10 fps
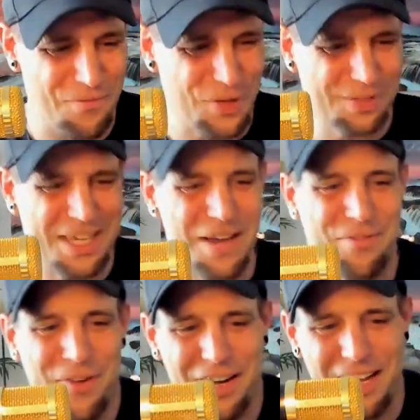that feels kind
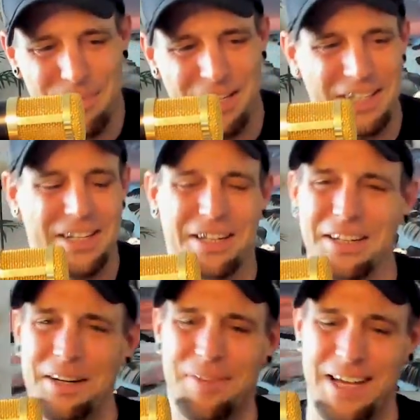of funny. I'm gonna need to
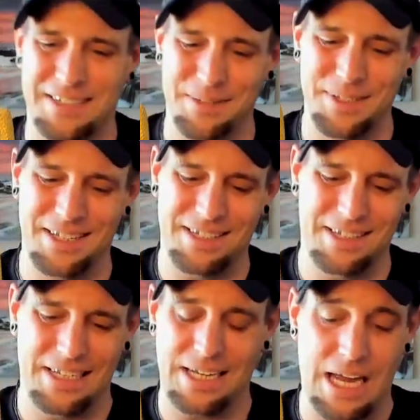clarify some of that.
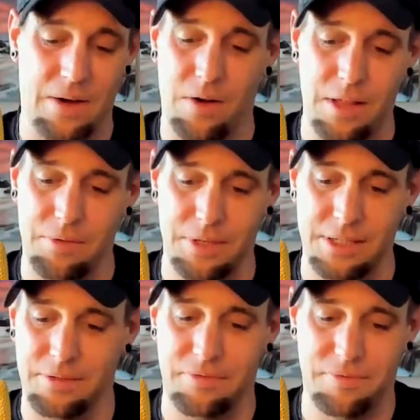Like, how are they
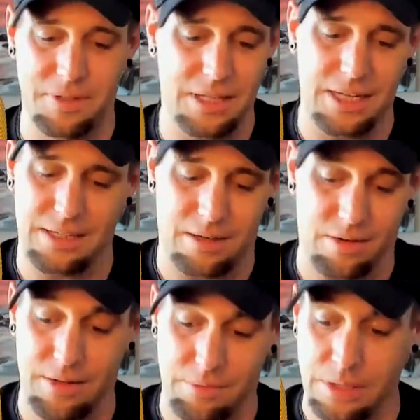really? Like,
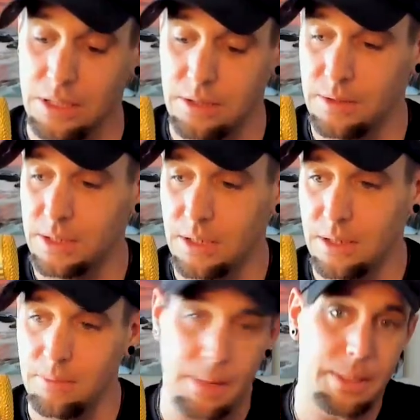are they really doing good
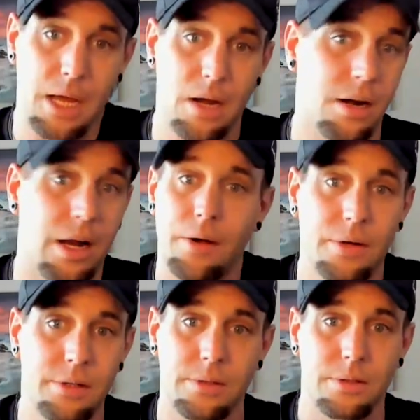though? Maybe they are. I
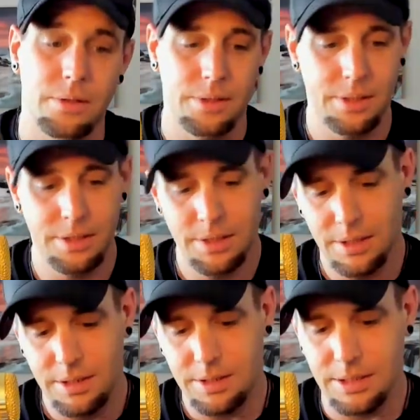don't know.
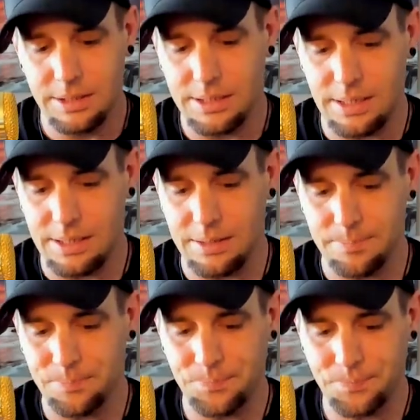Let's see.
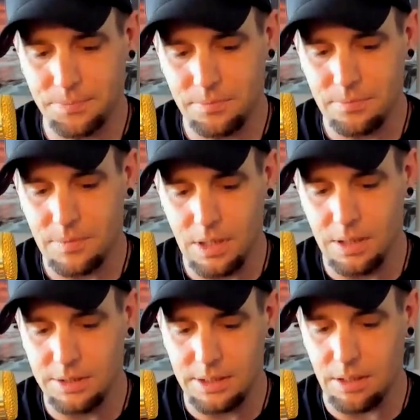
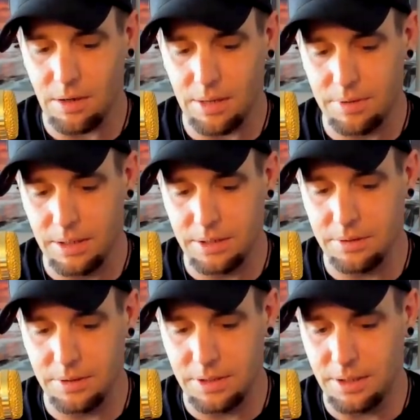Let's see. Are they really
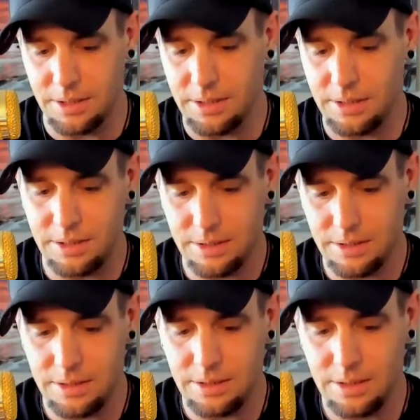doing good?
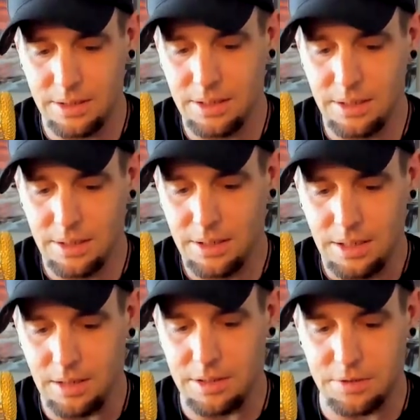
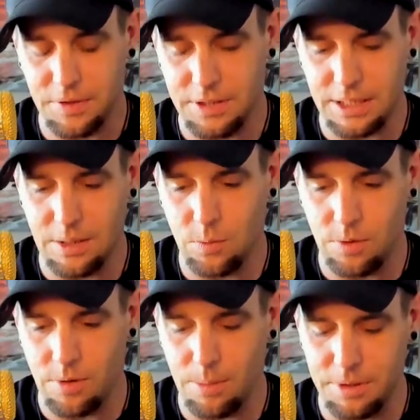It just feels like they want to
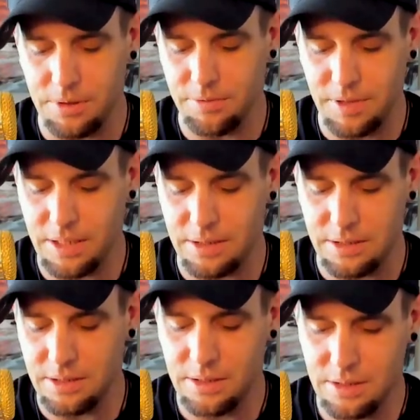rub it in your
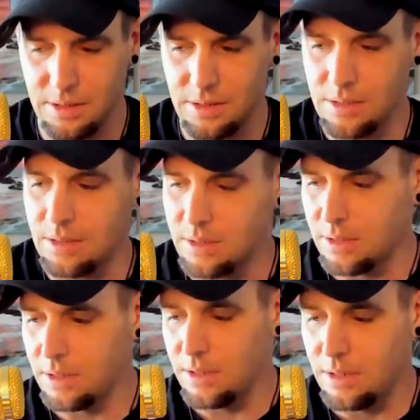face.
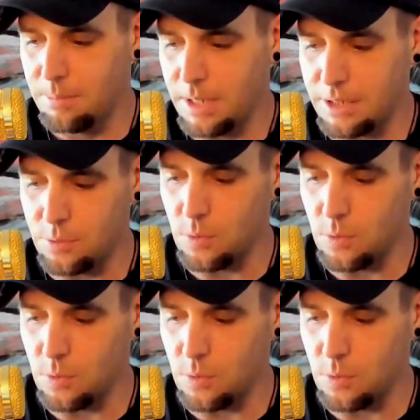Page of